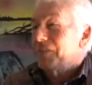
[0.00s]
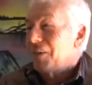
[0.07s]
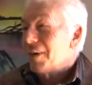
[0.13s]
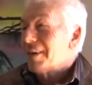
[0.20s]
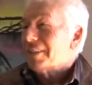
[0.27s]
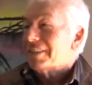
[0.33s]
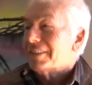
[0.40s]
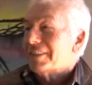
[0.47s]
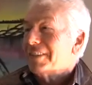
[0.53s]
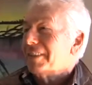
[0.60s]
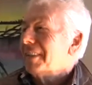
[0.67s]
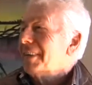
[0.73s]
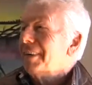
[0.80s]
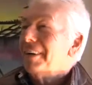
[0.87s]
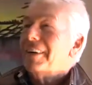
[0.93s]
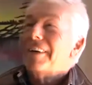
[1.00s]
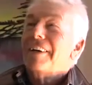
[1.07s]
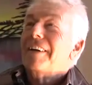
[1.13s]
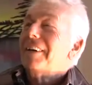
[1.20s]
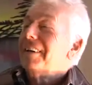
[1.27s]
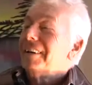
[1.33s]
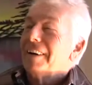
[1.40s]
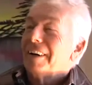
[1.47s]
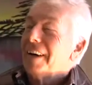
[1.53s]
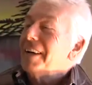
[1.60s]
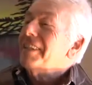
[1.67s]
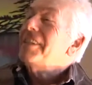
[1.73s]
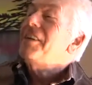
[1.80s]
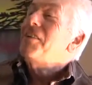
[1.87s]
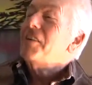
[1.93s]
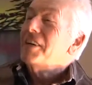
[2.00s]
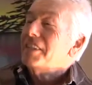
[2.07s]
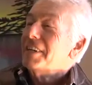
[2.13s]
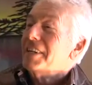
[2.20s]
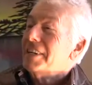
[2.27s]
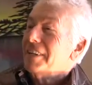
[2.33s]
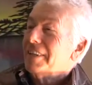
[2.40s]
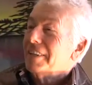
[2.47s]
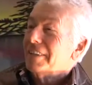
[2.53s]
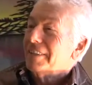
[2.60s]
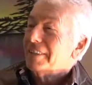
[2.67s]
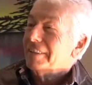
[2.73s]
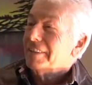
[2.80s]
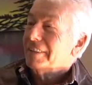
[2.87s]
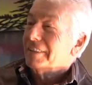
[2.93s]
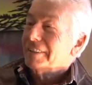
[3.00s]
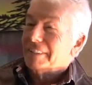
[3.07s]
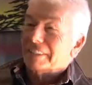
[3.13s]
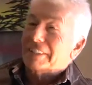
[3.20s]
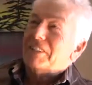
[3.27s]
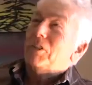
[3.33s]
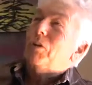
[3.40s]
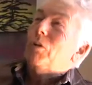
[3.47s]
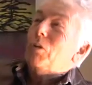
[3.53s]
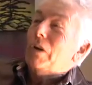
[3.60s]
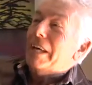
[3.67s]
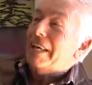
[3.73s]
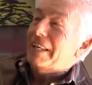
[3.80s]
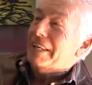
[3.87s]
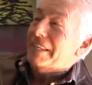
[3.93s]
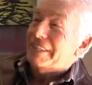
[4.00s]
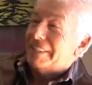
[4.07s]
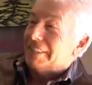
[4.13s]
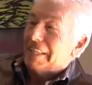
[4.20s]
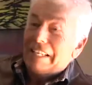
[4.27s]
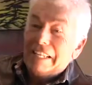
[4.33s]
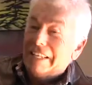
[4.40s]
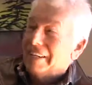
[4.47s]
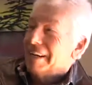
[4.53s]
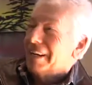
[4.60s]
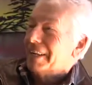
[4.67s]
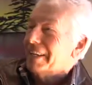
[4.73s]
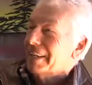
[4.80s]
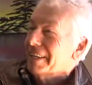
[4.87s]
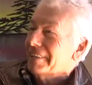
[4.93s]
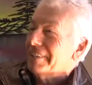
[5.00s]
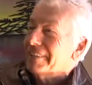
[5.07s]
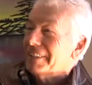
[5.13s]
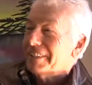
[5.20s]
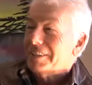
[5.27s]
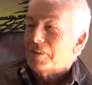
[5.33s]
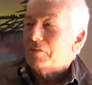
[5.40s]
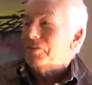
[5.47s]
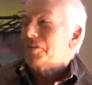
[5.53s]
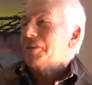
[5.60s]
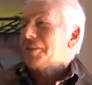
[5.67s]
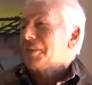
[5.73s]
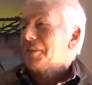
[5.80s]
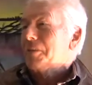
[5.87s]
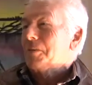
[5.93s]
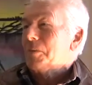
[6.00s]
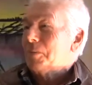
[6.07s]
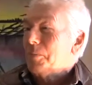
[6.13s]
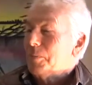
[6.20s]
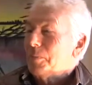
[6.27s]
wires through." I had no idea, you know. It's this tall, lanky, skinny guy getting all this stuff on, you know.